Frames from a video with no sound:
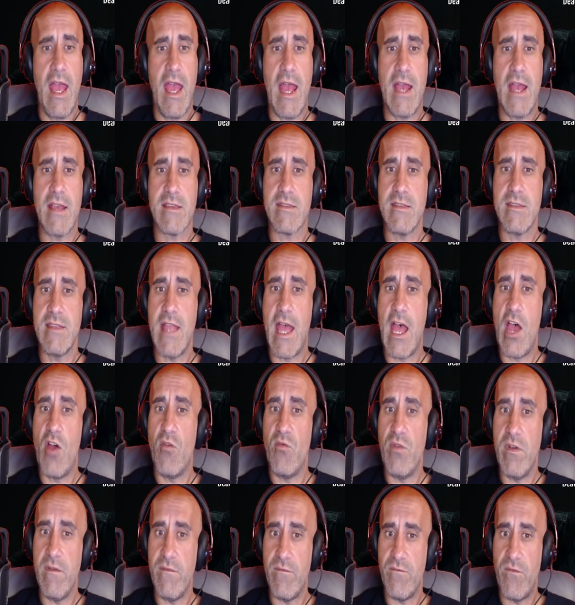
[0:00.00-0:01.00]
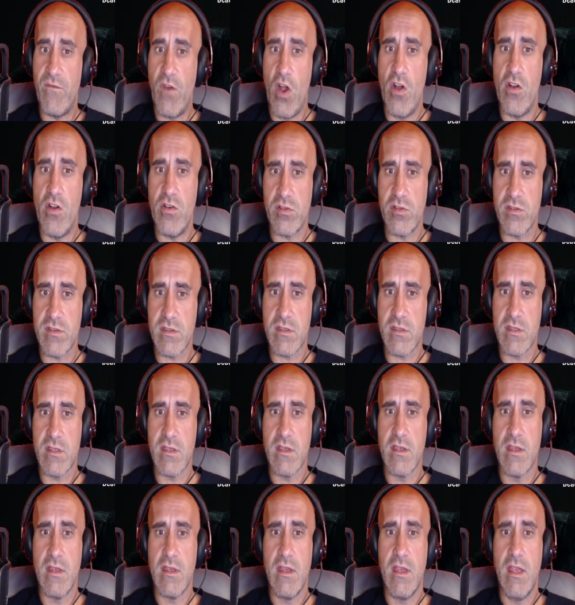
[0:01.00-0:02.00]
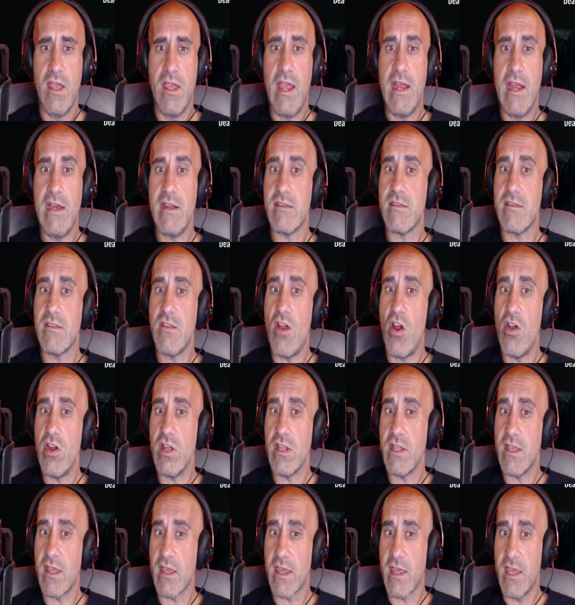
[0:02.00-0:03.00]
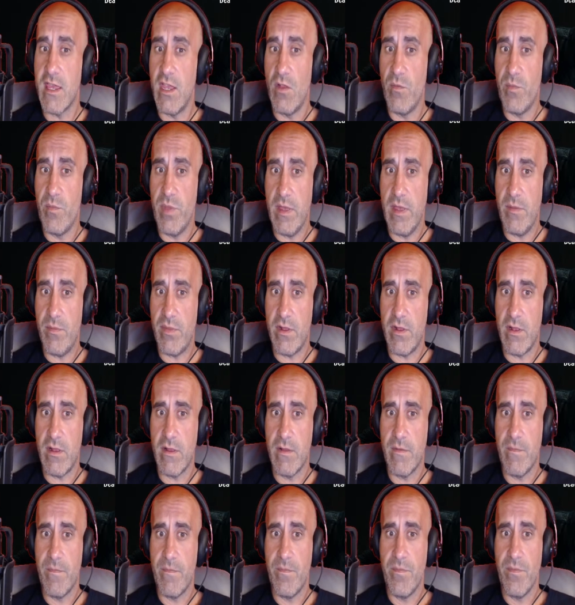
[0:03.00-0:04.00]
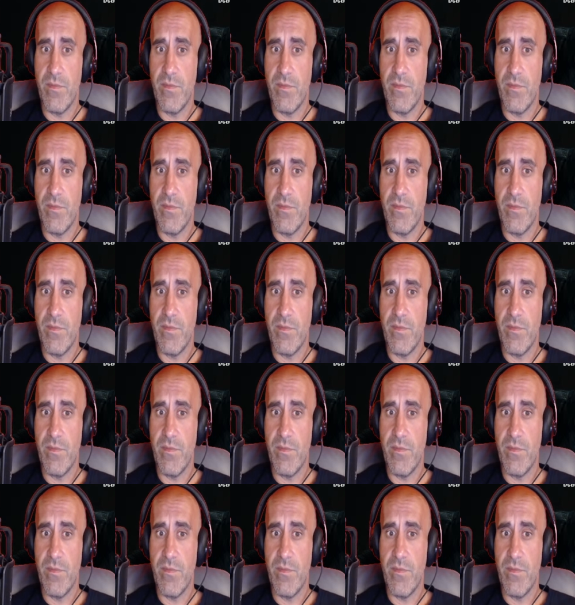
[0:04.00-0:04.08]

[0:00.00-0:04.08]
has now reversed and is starting to kill people.